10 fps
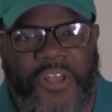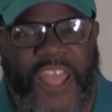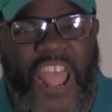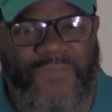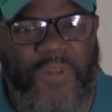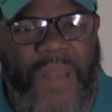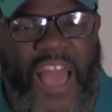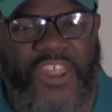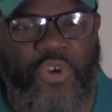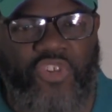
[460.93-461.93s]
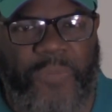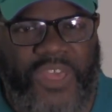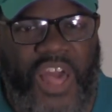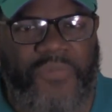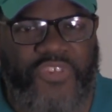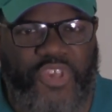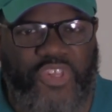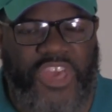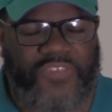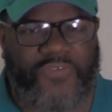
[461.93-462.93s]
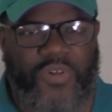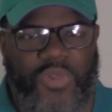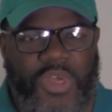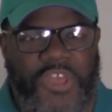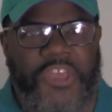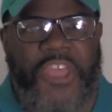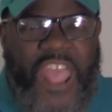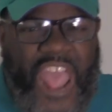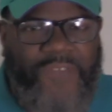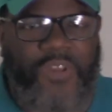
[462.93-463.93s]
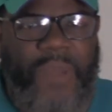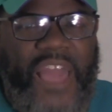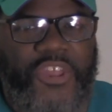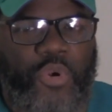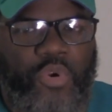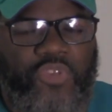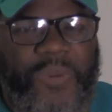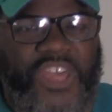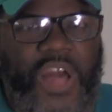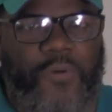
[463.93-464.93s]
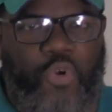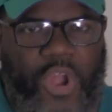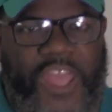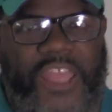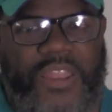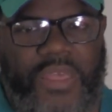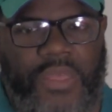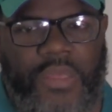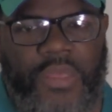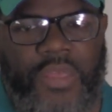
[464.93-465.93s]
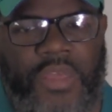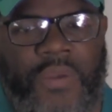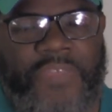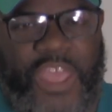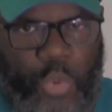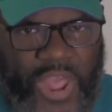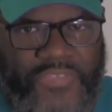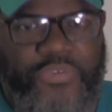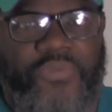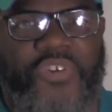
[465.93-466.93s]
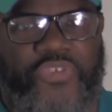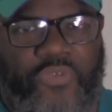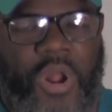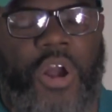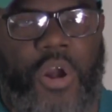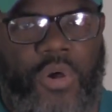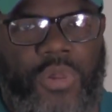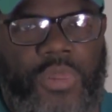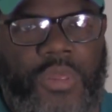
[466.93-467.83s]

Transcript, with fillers: Everybody who's become successful, everybody who's become great, they went through the struggle.